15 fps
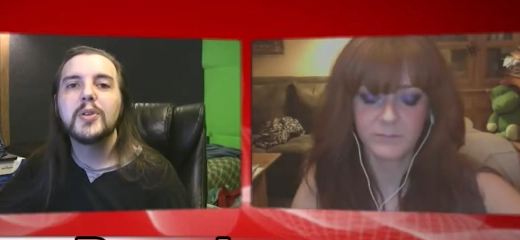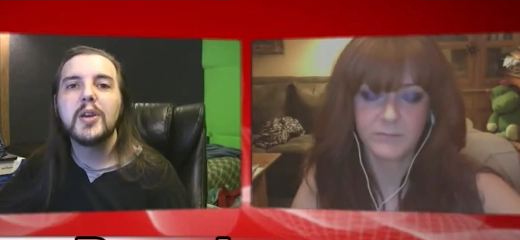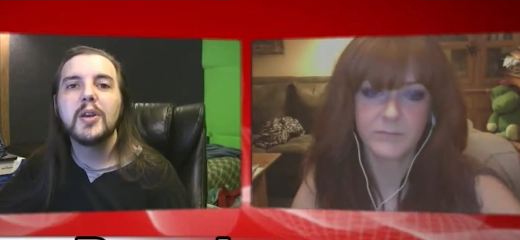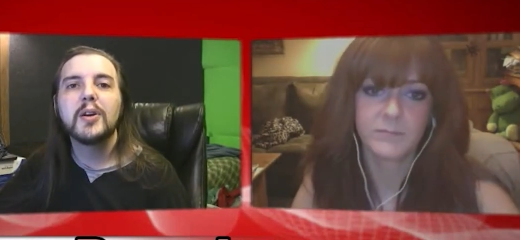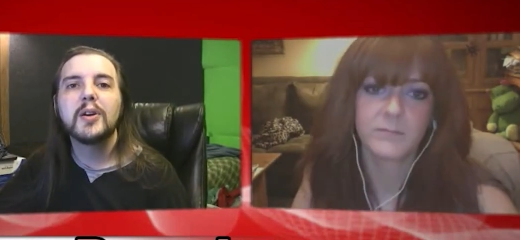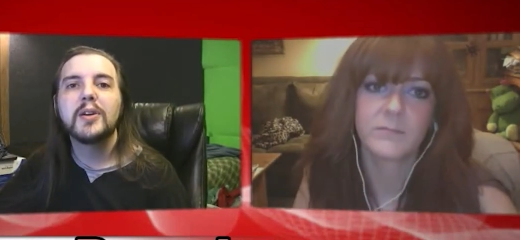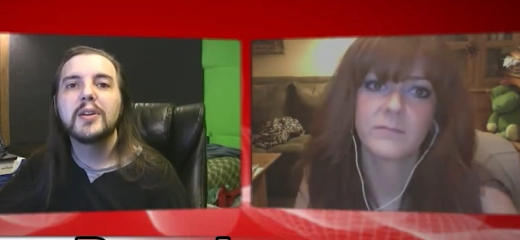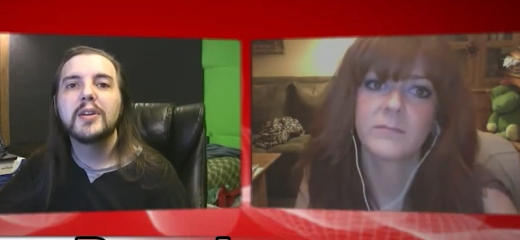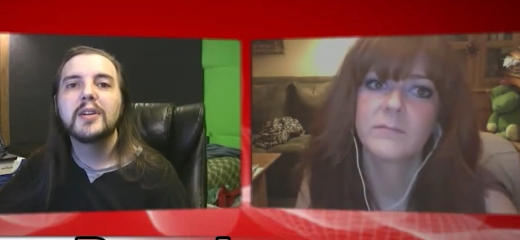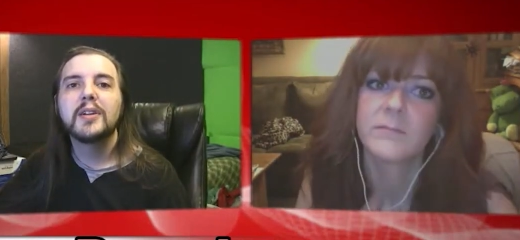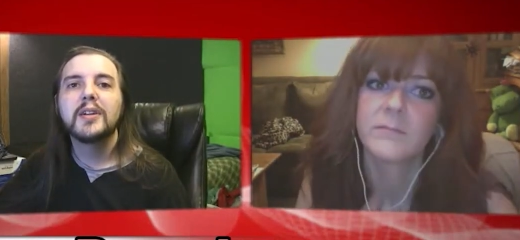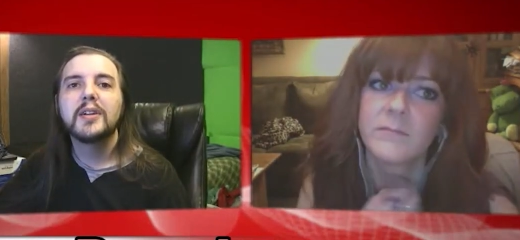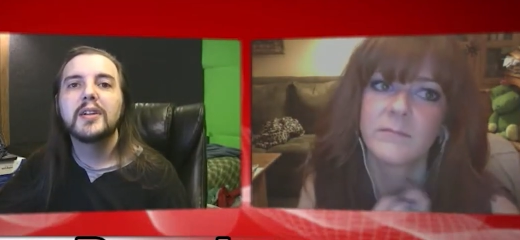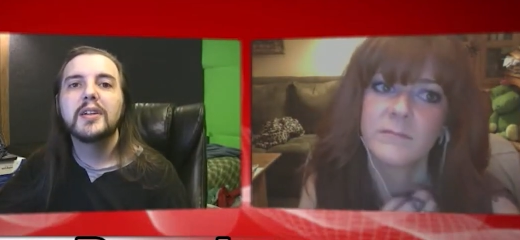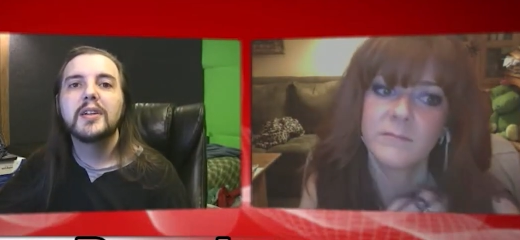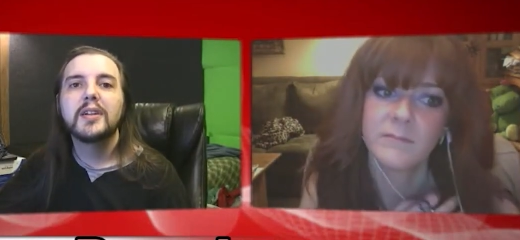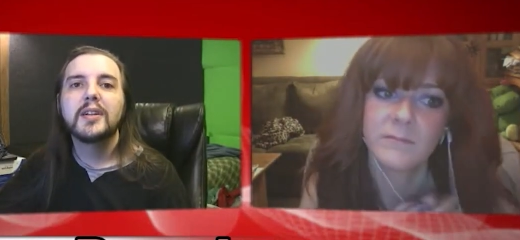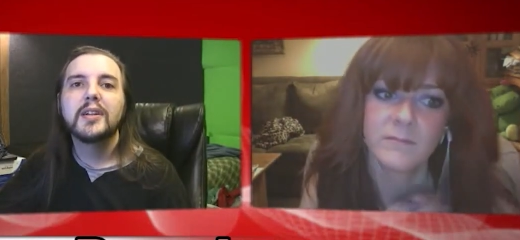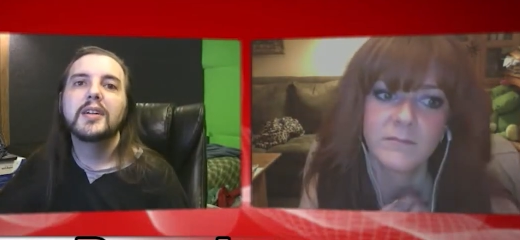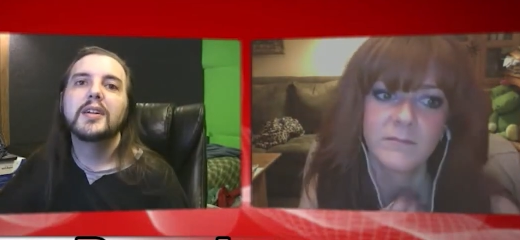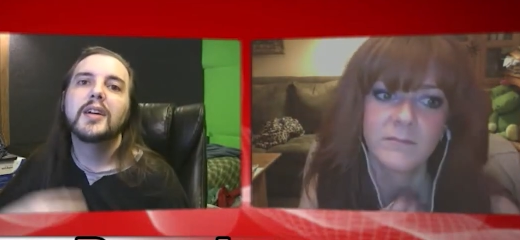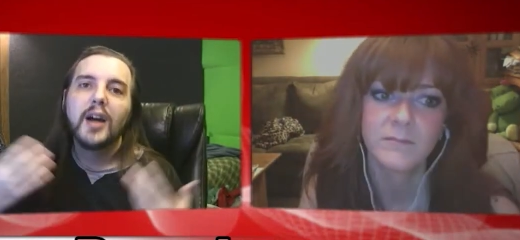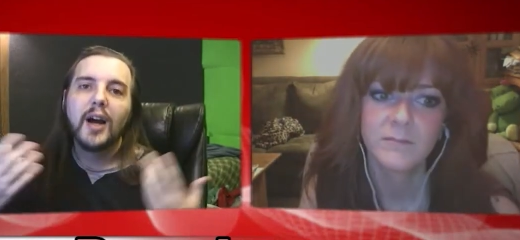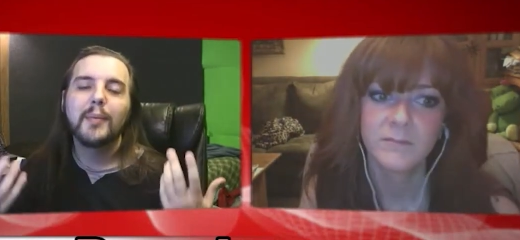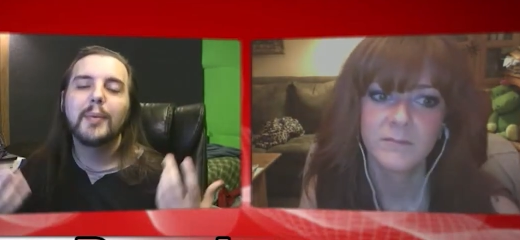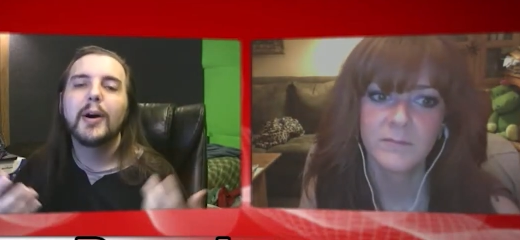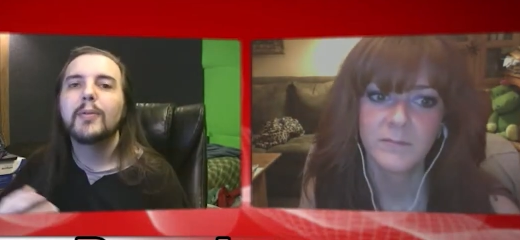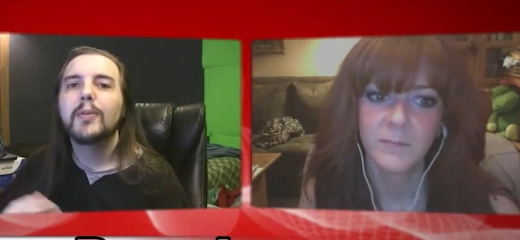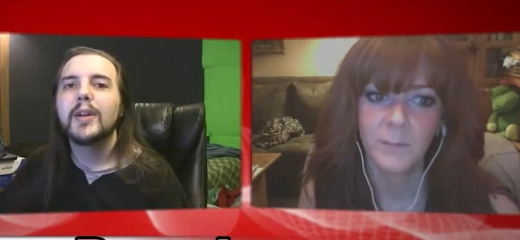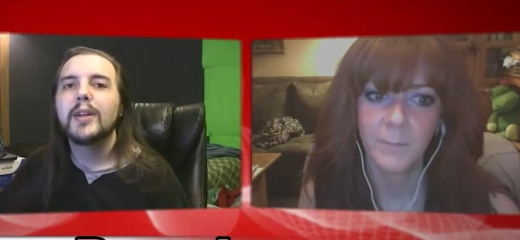Speaker 1: here
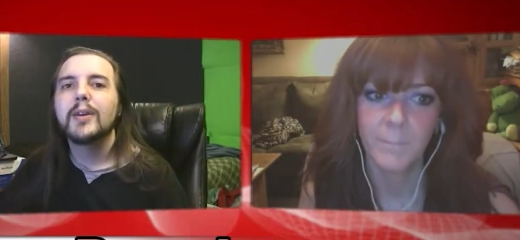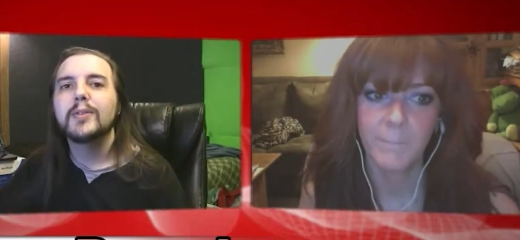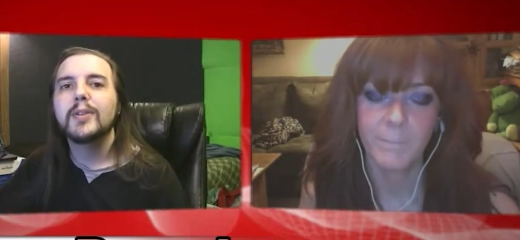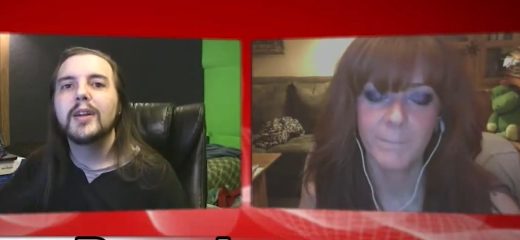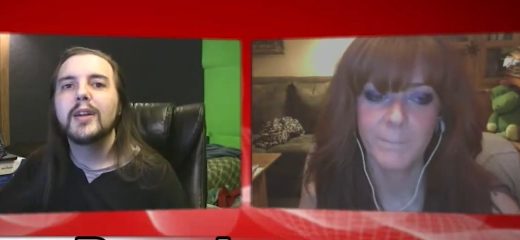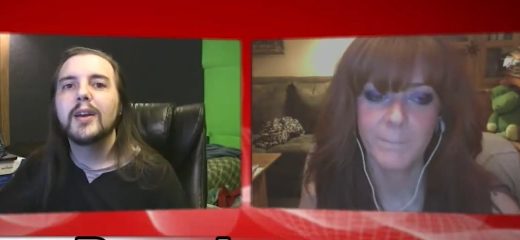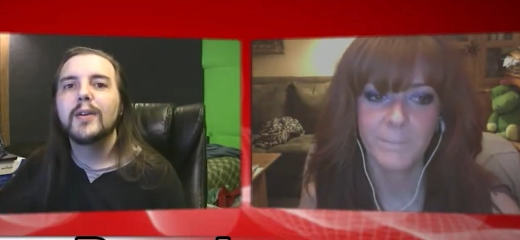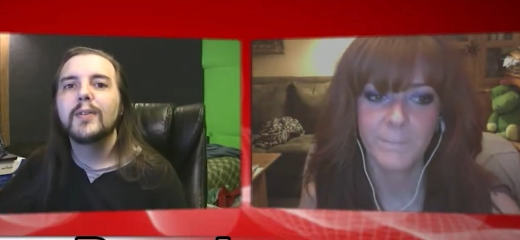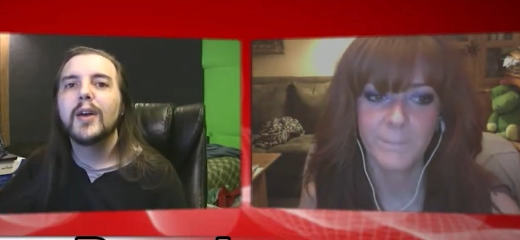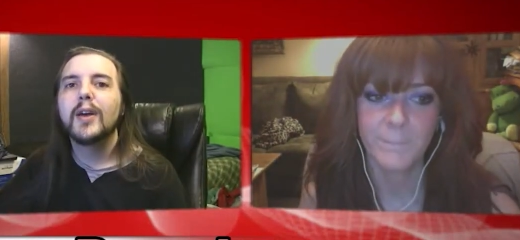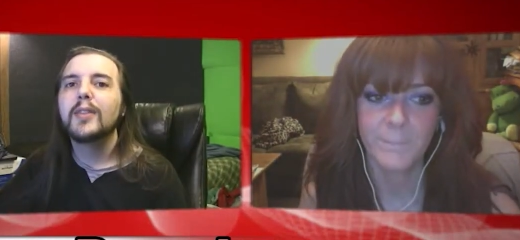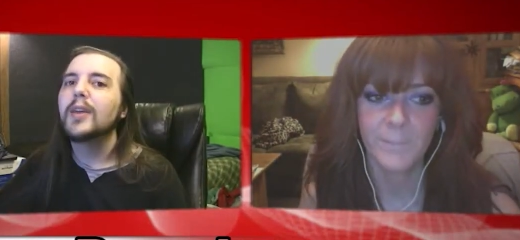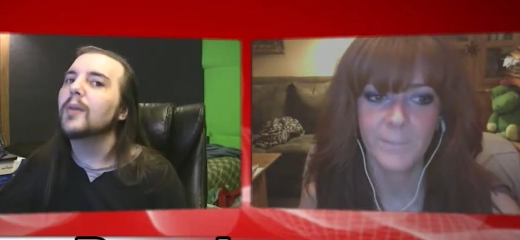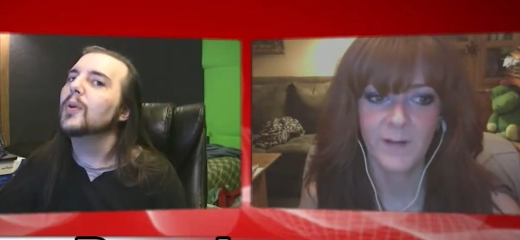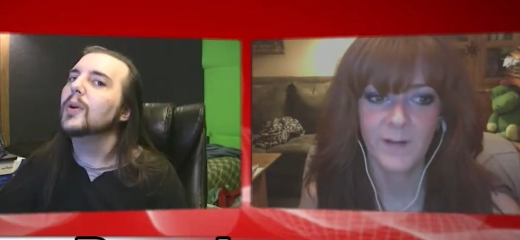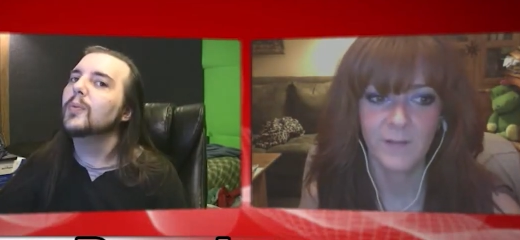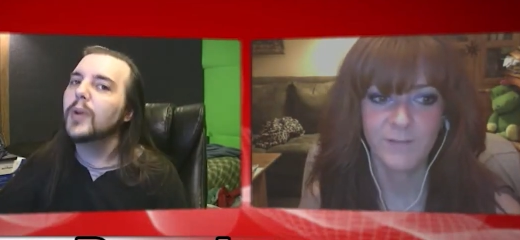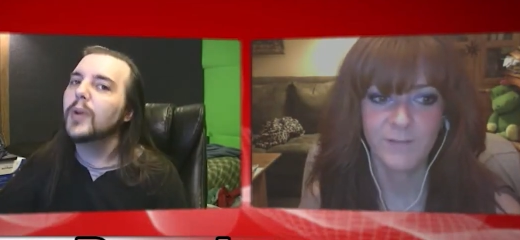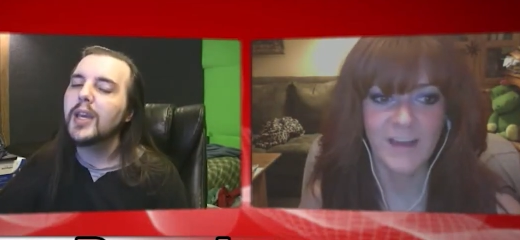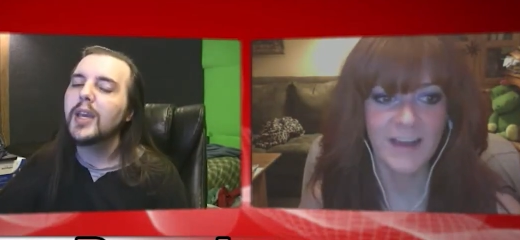about Radio Dead Air. That that when we